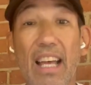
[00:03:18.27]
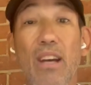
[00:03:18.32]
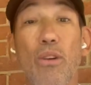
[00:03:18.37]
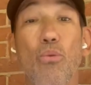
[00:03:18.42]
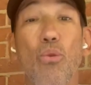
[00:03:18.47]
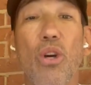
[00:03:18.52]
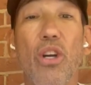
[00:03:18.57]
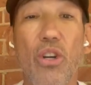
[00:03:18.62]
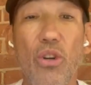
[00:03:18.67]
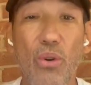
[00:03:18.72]

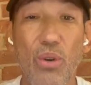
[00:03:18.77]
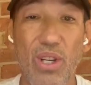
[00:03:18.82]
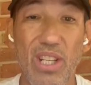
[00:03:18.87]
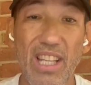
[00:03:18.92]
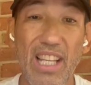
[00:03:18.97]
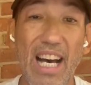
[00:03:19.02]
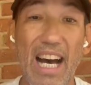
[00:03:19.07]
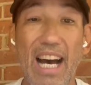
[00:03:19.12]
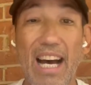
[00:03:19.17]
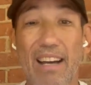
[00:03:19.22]
We're going
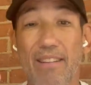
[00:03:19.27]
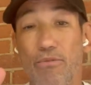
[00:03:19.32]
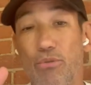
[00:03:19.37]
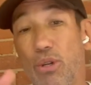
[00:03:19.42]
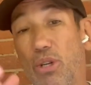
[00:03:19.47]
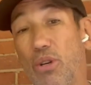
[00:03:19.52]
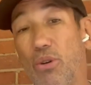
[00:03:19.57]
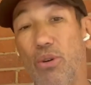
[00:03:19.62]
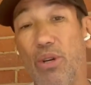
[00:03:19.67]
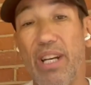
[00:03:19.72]
live,
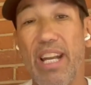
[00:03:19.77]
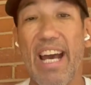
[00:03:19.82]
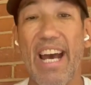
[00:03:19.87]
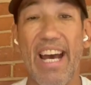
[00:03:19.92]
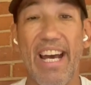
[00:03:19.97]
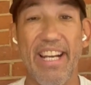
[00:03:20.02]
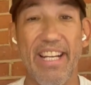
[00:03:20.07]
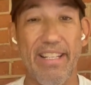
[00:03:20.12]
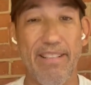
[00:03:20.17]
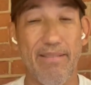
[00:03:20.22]
we're going
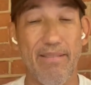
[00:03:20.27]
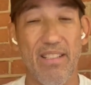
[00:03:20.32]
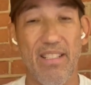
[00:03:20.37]
at it.